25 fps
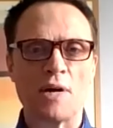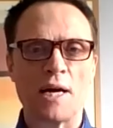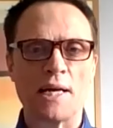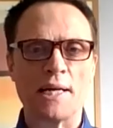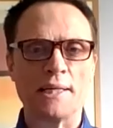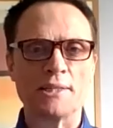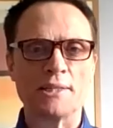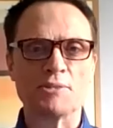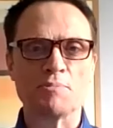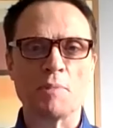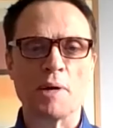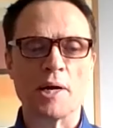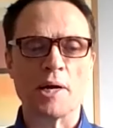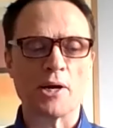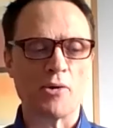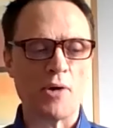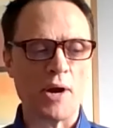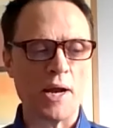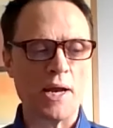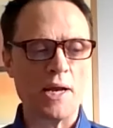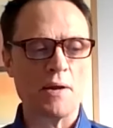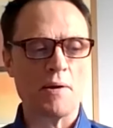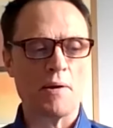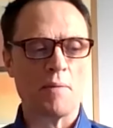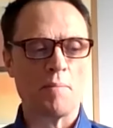and it's my
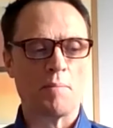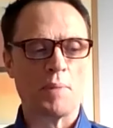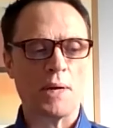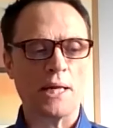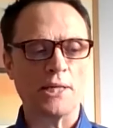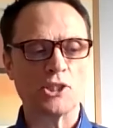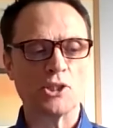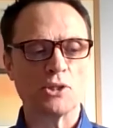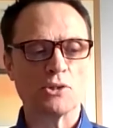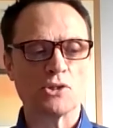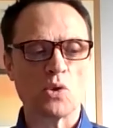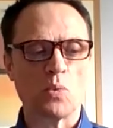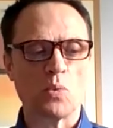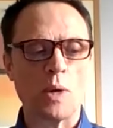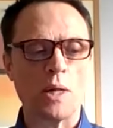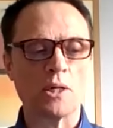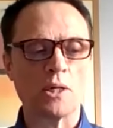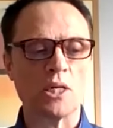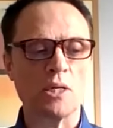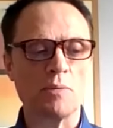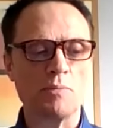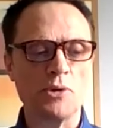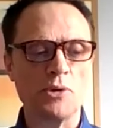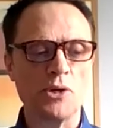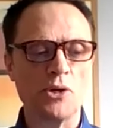great pleasure to
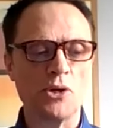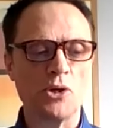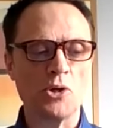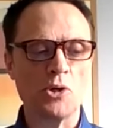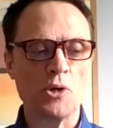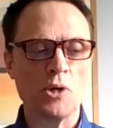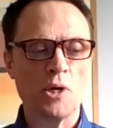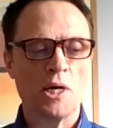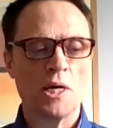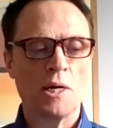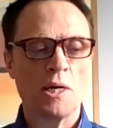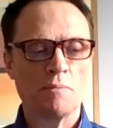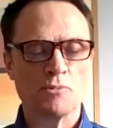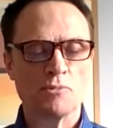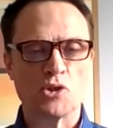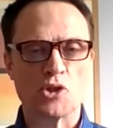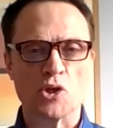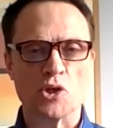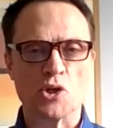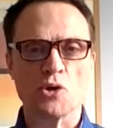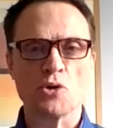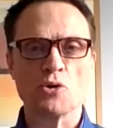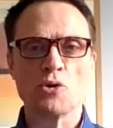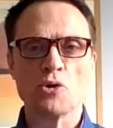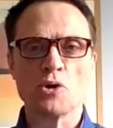welcome you
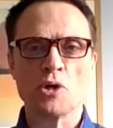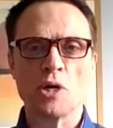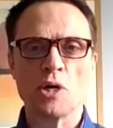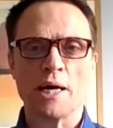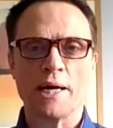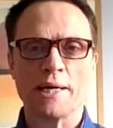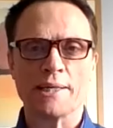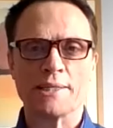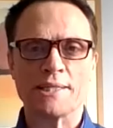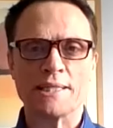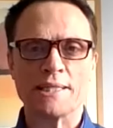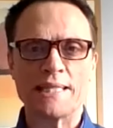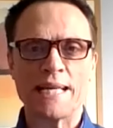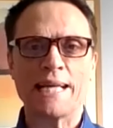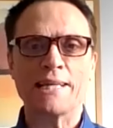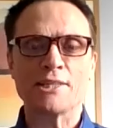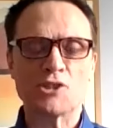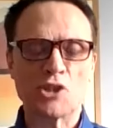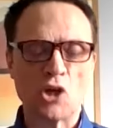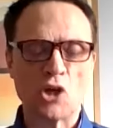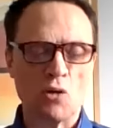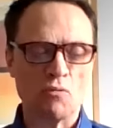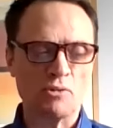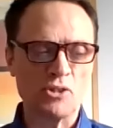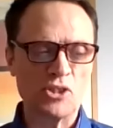to uh, today's
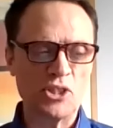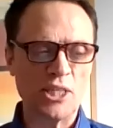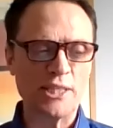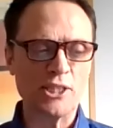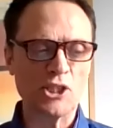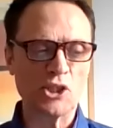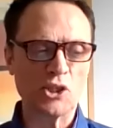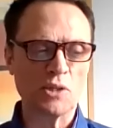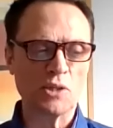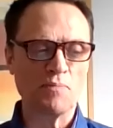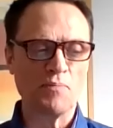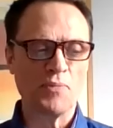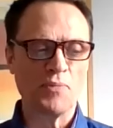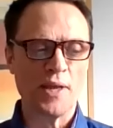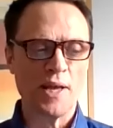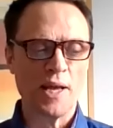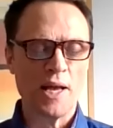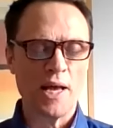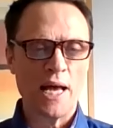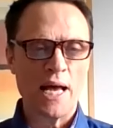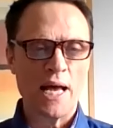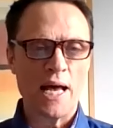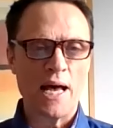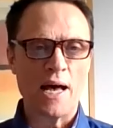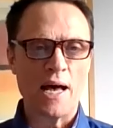conversation.
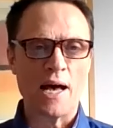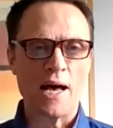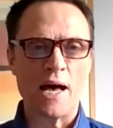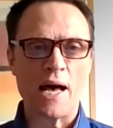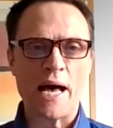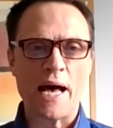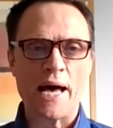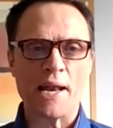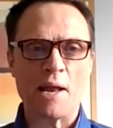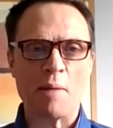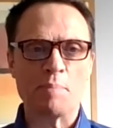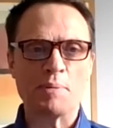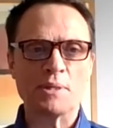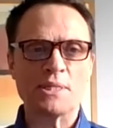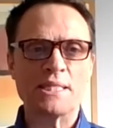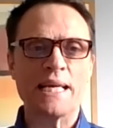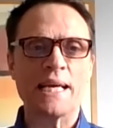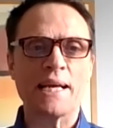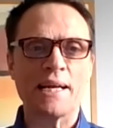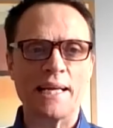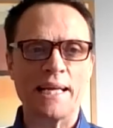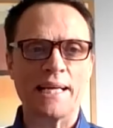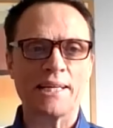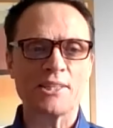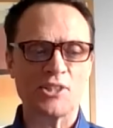Uh, and I'm
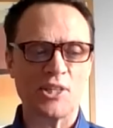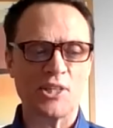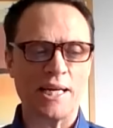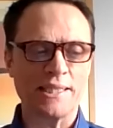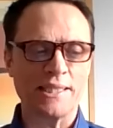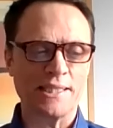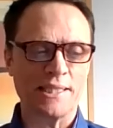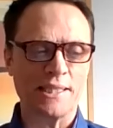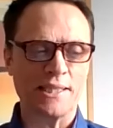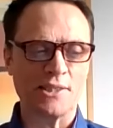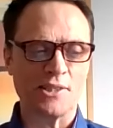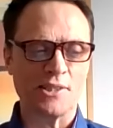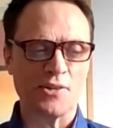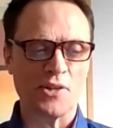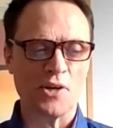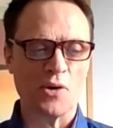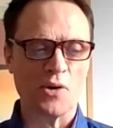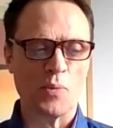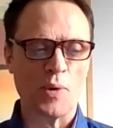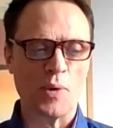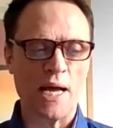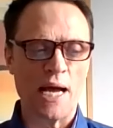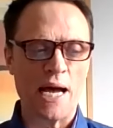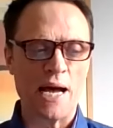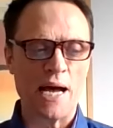particularly excited that
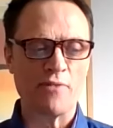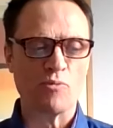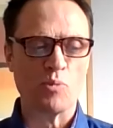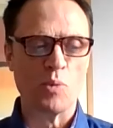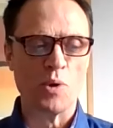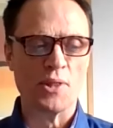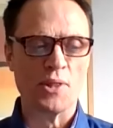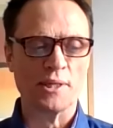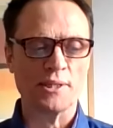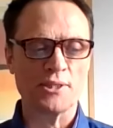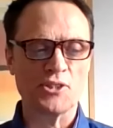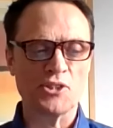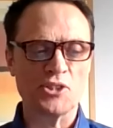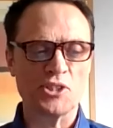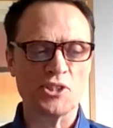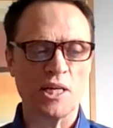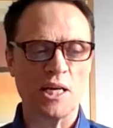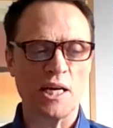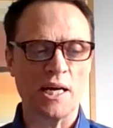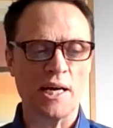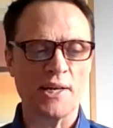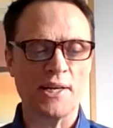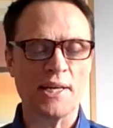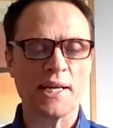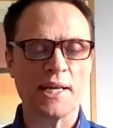we have with us
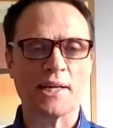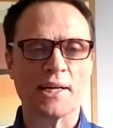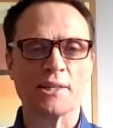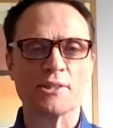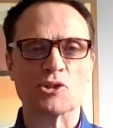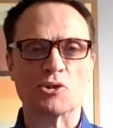uh, Nicholas